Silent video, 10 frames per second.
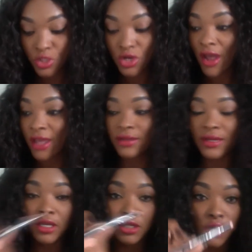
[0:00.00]
Drawing
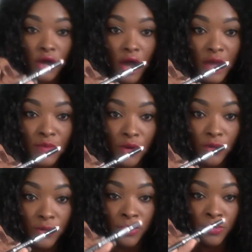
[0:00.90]
in your
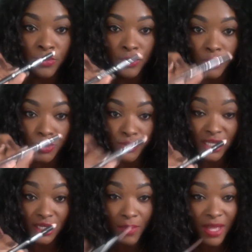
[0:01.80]
eyebrow
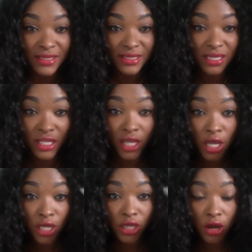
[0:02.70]
using the pencil,
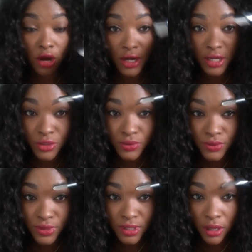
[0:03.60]
you're gonna
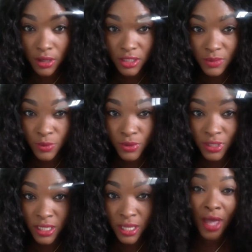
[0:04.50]
use the
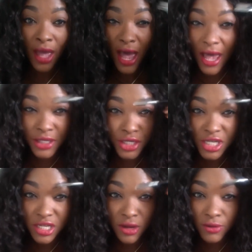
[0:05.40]
spoolie and you
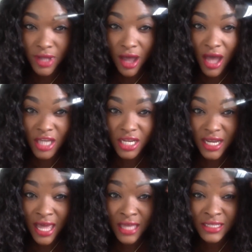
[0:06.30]
shade out the harsher
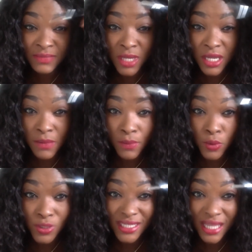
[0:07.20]
lines, make it
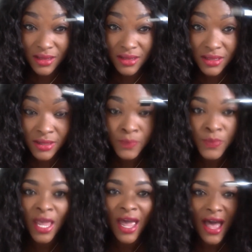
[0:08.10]
more settled
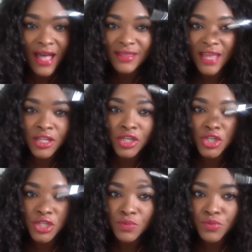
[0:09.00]
and then you
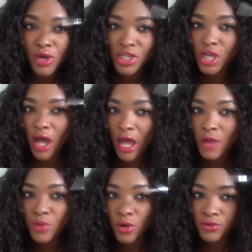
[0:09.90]
just brush your
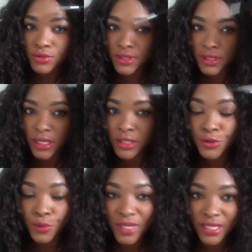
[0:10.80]
eyebrows into
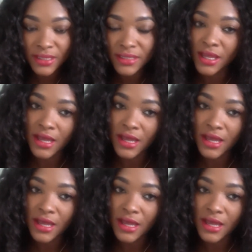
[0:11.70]
place.